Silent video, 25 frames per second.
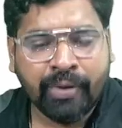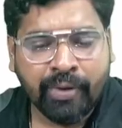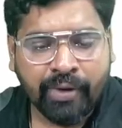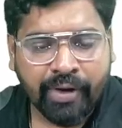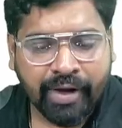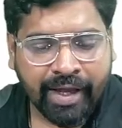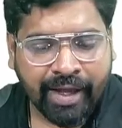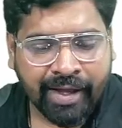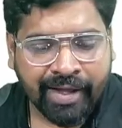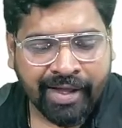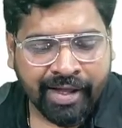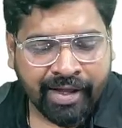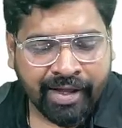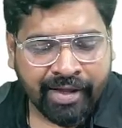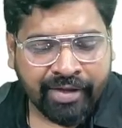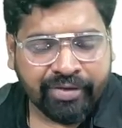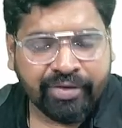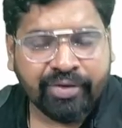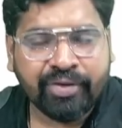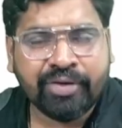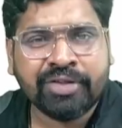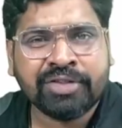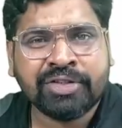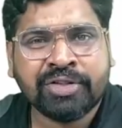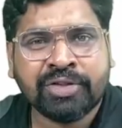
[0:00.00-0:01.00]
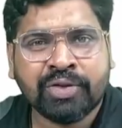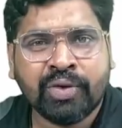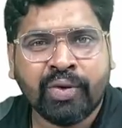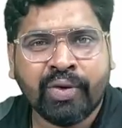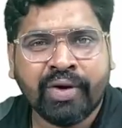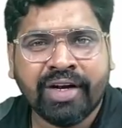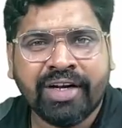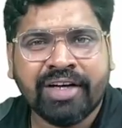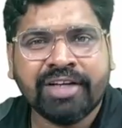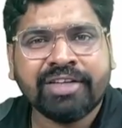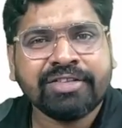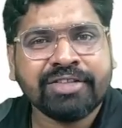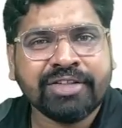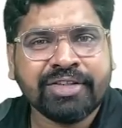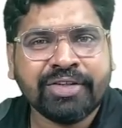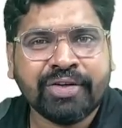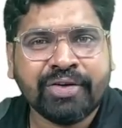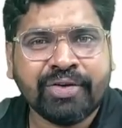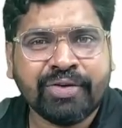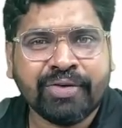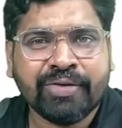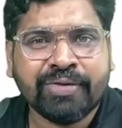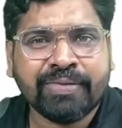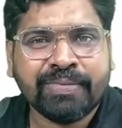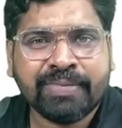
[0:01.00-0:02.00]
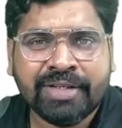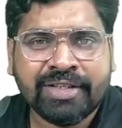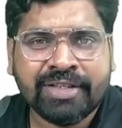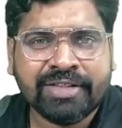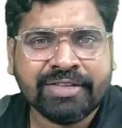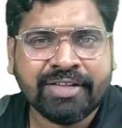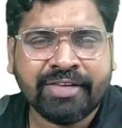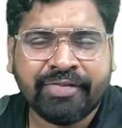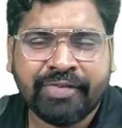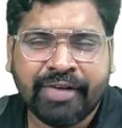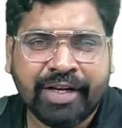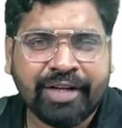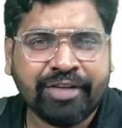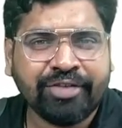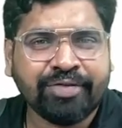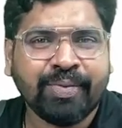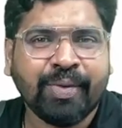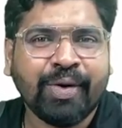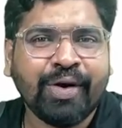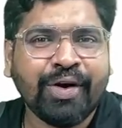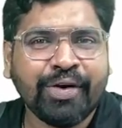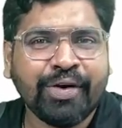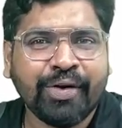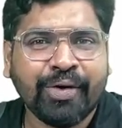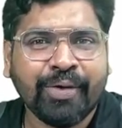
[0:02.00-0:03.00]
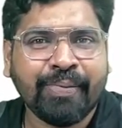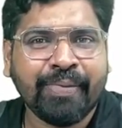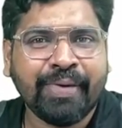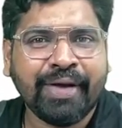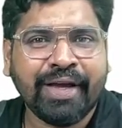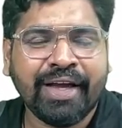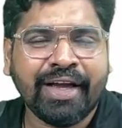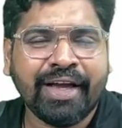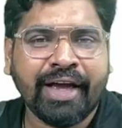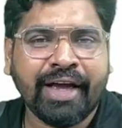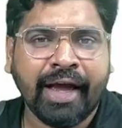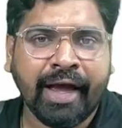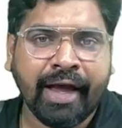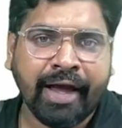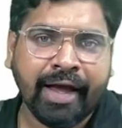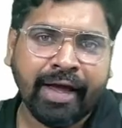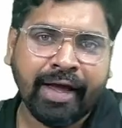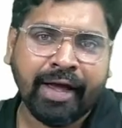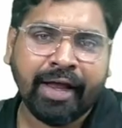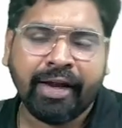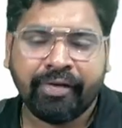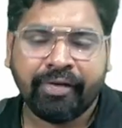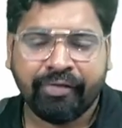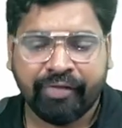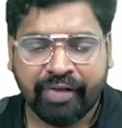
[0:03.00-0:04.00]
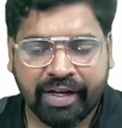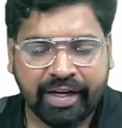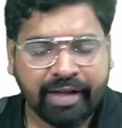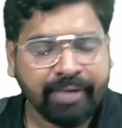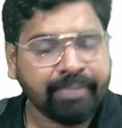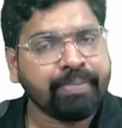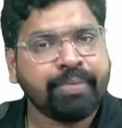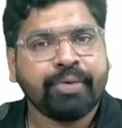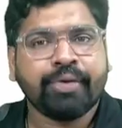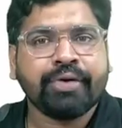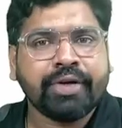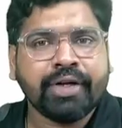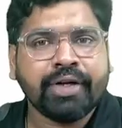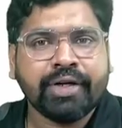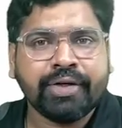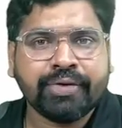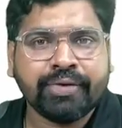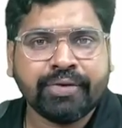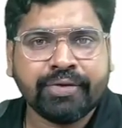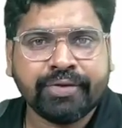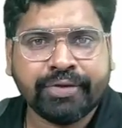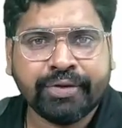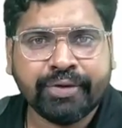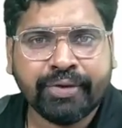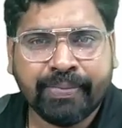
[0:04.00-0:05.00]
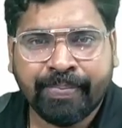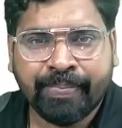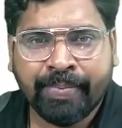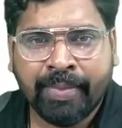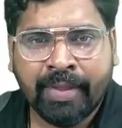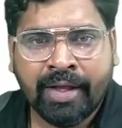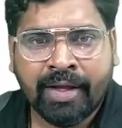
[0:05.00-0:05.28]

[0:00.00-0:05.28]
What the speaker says: Okay, so Sjogren syndrome is a very small topic and very important also.